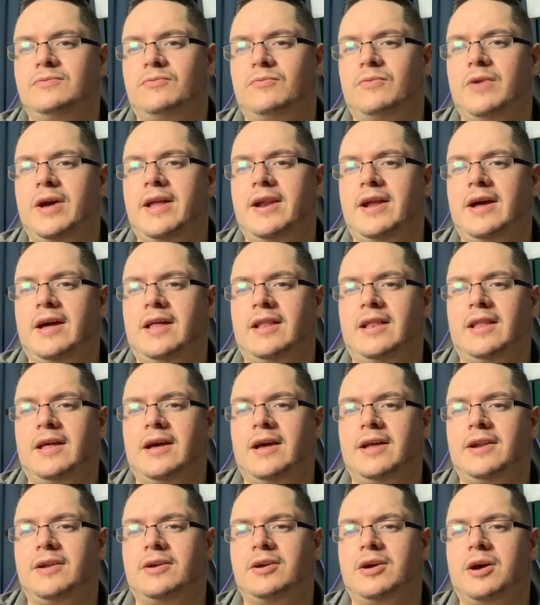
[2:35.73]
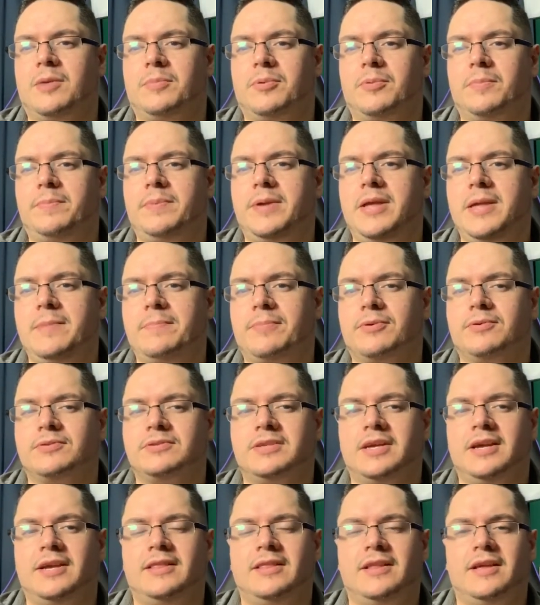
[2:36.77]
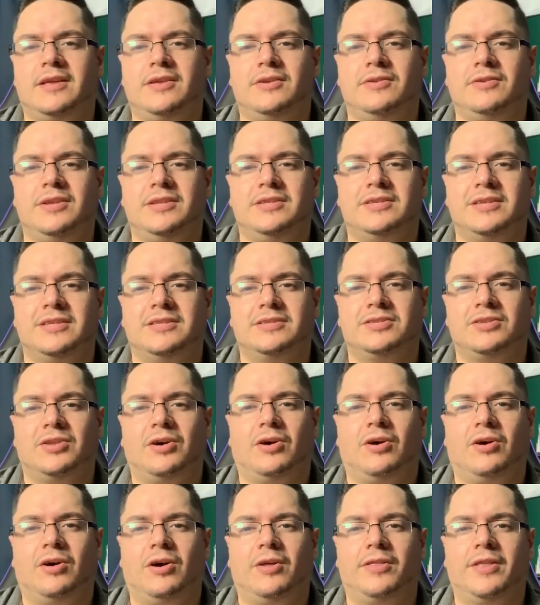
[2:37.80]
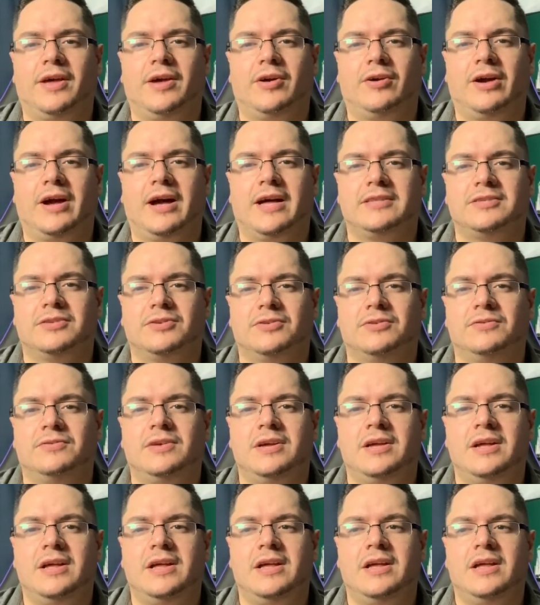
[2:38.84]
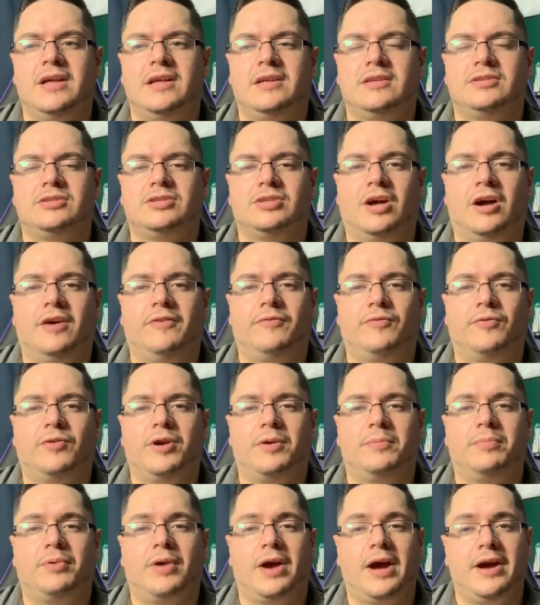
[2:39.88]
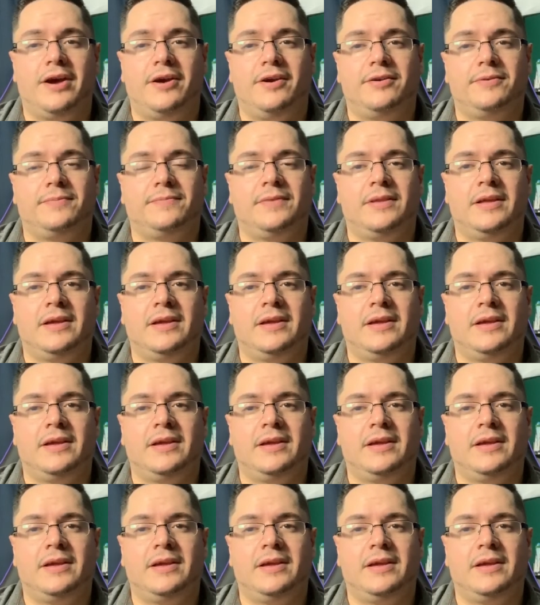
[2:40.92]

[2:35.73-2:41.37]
read online a couple people saying that you need to install all the Elgato software prior